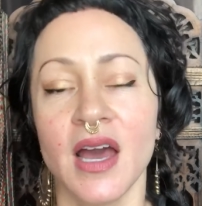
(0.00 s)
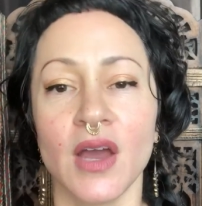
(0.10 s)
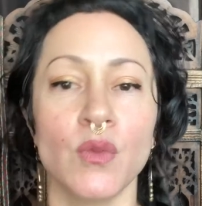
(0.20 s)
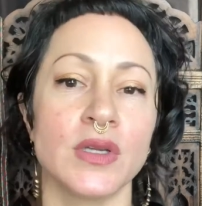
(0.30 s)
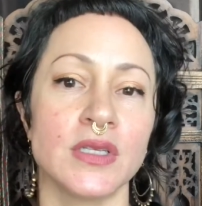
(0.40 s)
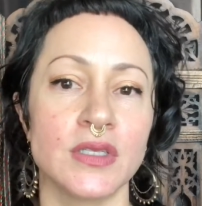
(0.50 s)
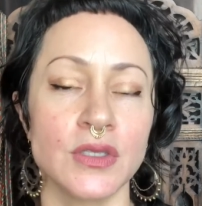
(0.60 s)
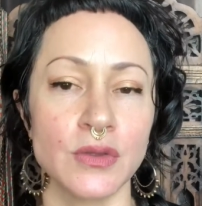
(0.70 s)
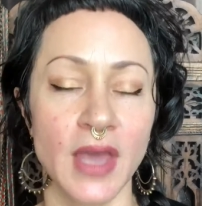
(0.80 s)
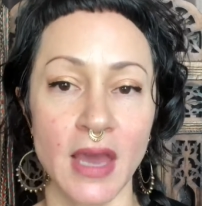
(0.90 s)
I wanted
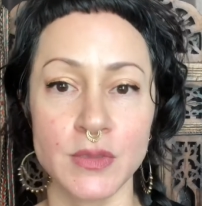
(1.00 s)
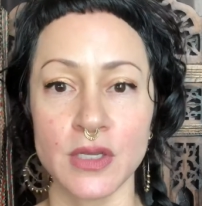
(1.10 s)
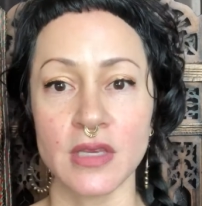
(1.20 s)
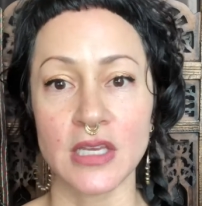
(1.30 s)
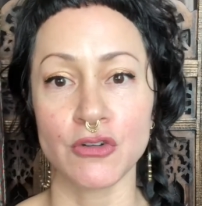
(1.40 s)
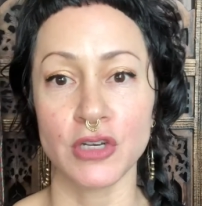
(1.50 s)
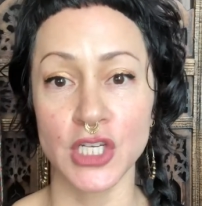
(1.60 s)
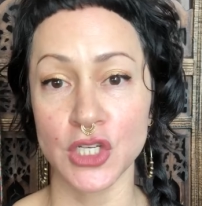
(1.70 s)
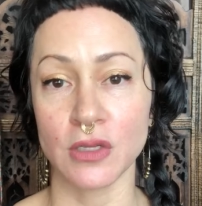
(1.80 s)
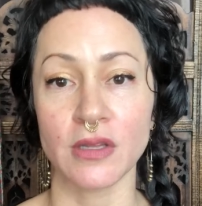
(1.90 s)
to capture the
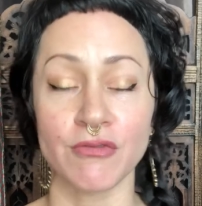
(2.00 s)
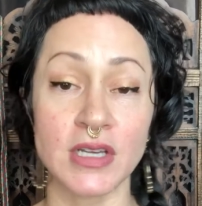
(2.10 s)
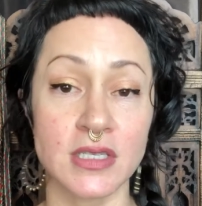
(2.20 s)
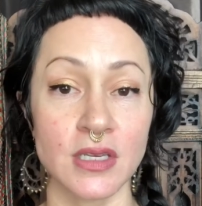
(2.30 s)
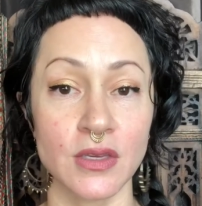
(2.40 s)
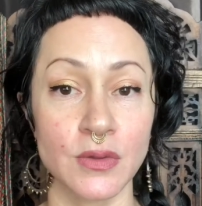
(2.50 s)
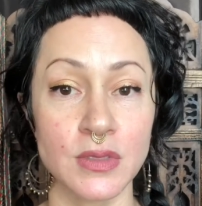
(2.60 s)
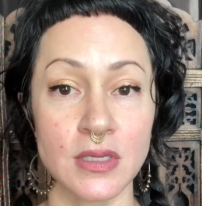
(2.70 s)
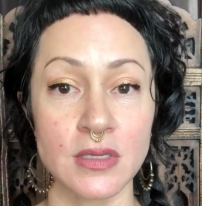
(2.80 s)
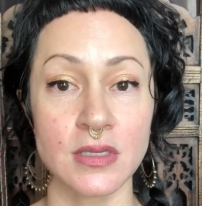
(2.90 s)
traditional and rustic
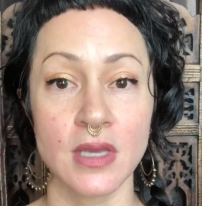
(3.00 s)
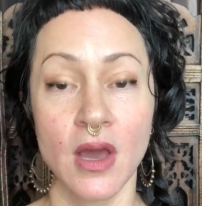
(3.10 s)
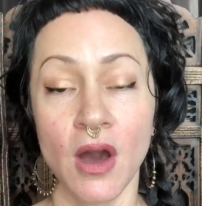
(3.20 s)
uses